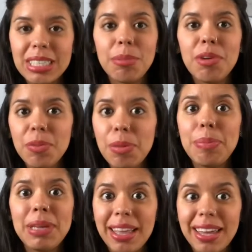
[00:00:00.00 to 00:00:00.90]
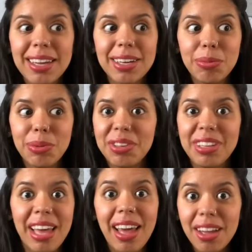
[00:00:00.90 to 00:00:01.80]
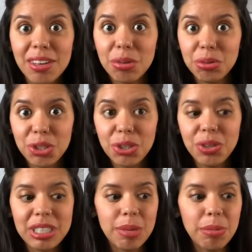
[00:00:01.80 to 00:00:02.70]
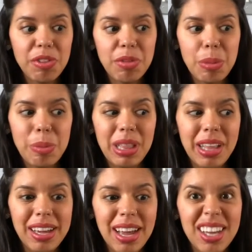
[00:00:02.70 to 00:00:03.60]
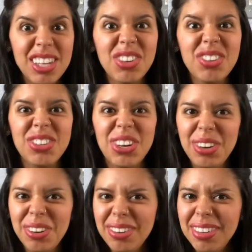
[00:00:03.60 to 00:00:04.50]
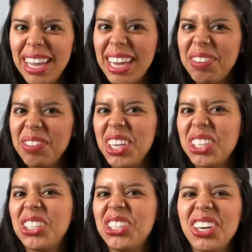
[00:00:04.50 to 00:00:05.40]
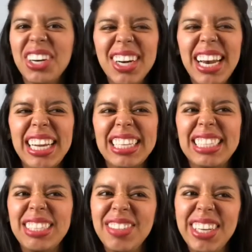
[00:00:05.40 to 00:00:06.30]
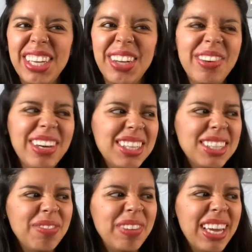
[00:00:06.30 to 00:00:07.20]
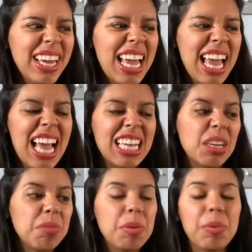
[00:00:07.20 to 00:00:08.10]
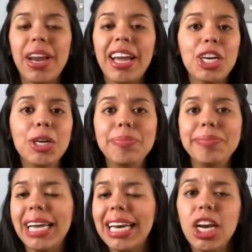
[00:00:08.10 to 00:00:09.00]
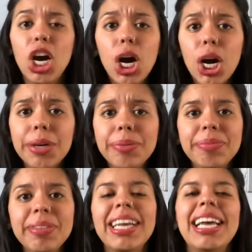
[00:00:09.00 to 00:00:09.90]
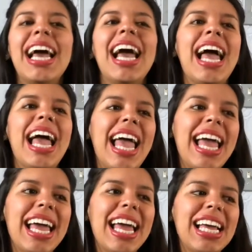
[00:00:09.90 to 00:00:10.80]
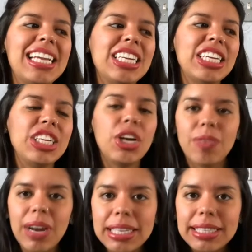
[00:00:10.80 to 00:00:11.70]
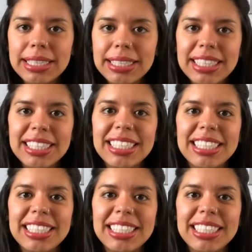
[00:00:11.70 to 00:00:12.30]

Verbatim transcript: Some of you may be like, well, yeah, don't you? And some of you may be like, I don't know. Like, I'm not sure. Like, it seems like you would need to be. Some people are like, nope, not at all. And you're right.